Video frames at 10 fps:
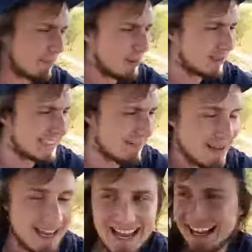
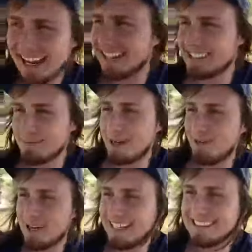Symposium. And it's a
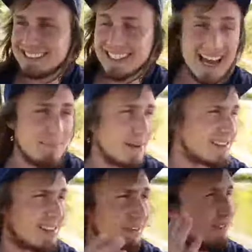bit windy today, but the